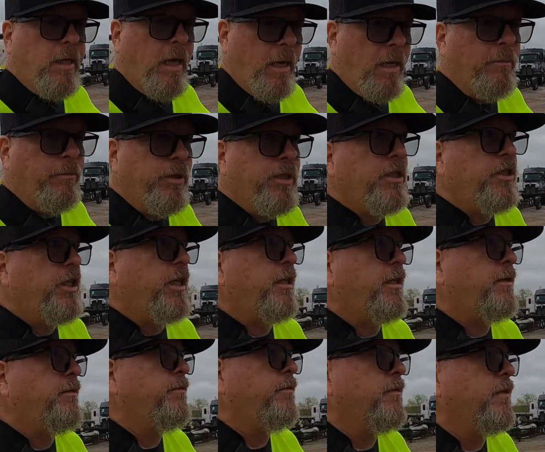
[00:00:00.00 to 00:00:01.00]
I appreciate
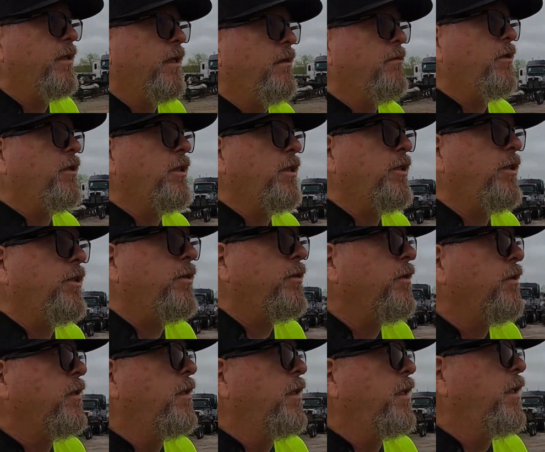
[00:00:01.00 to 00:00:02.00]
it. I really do.
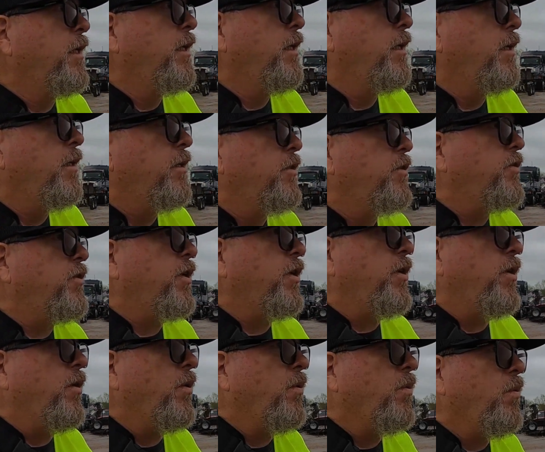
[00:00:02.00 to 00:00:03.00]

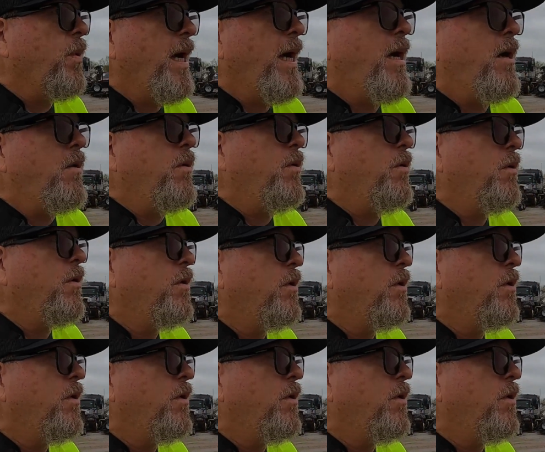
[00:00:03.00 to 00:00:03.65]
So, wow.